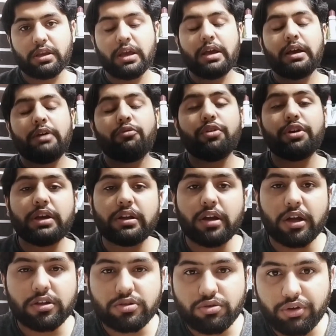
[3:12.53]
We can
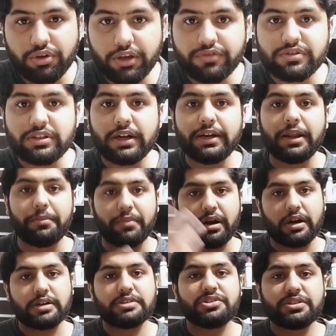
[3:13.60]
also give the
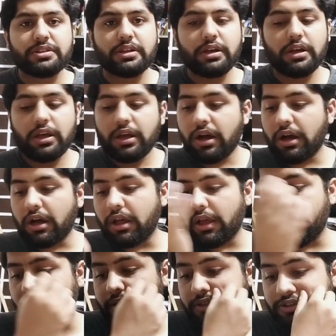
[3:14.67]
DMARDs,
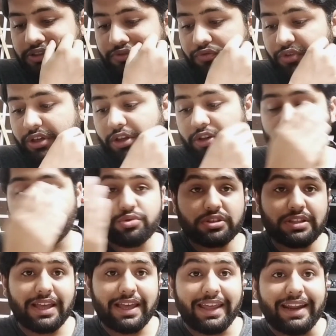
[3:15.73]
and we can use
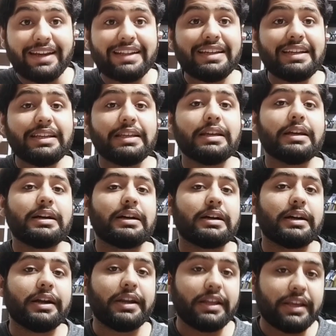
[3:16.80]
the
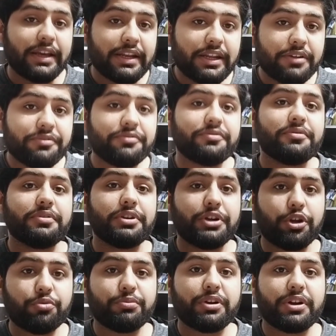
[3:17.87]
anti-TNF,
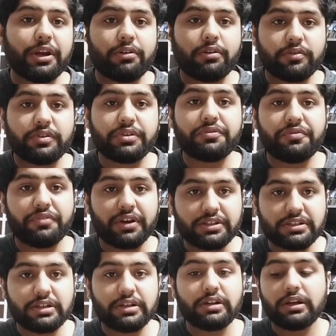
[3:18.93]
tumor necrosis
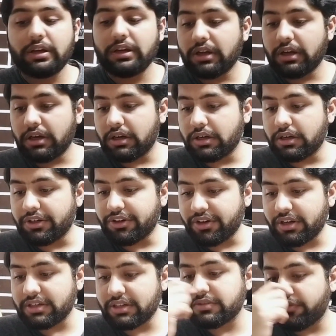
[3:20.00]
factor drugs.